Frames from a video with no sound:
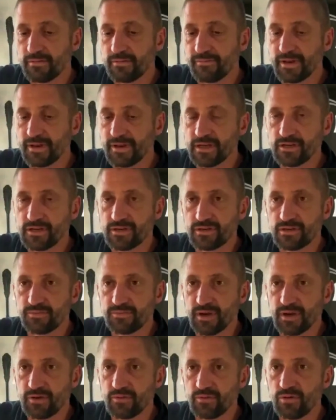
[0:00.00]
finished
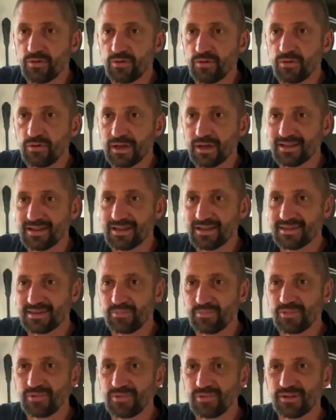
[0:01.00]
spring roll kind of
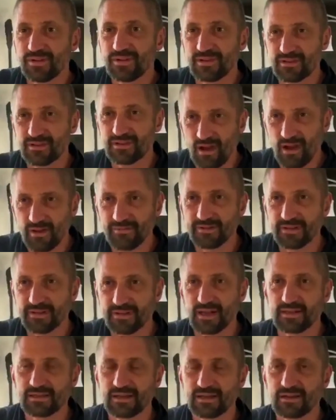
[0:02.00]
simple and soft,
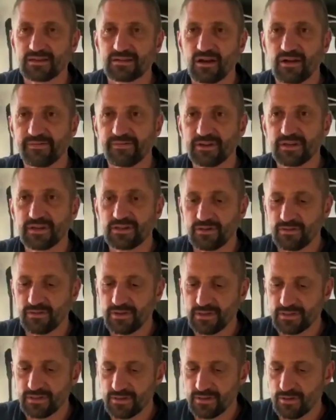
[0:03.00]
has like a softness to
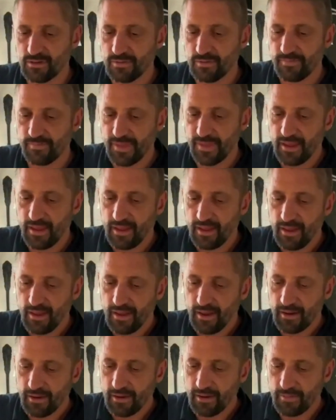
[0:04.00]
it. So
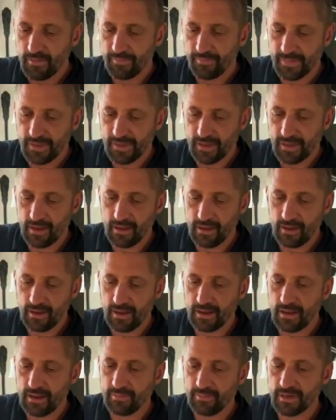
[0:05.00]
I
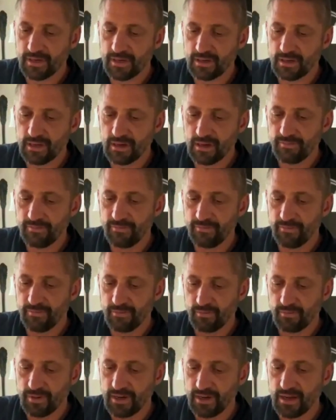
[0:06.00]
am going to kind of
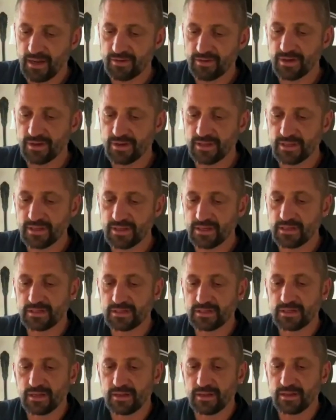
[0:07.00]
rehydrate
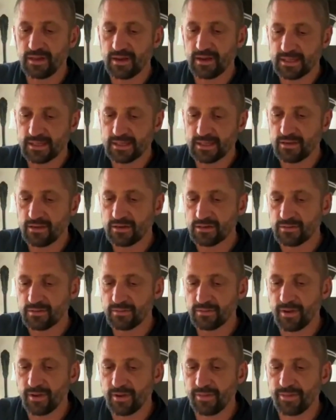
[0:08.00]
these because I cooked them
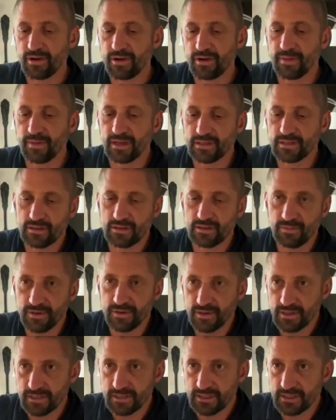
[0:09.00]
about 30 minutes ago, but
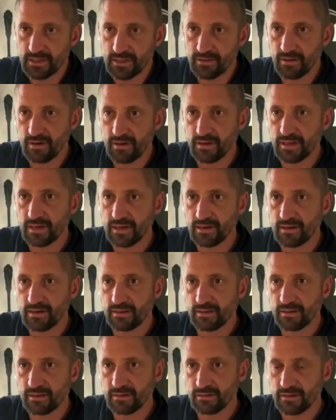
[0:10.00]
you can see they're already getting
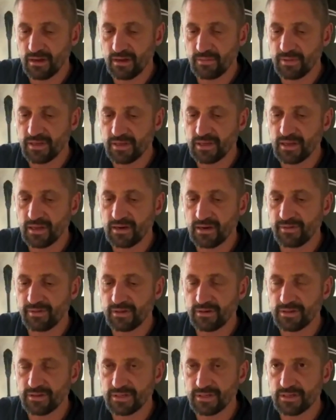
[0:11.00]
a little gummy, kind of a
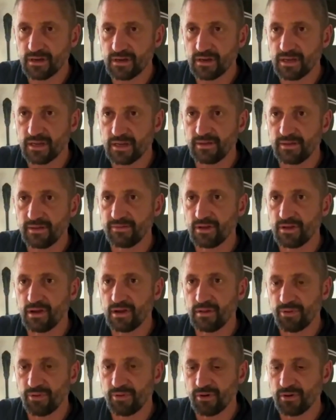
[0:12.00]
little stuck, even though
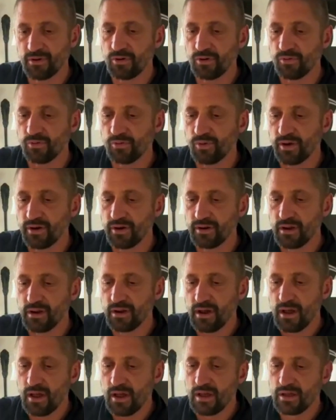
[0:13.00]
I put cold water.
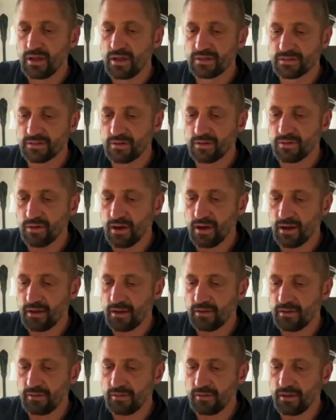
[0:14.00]

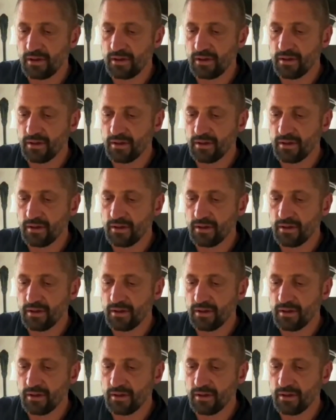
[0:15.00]
So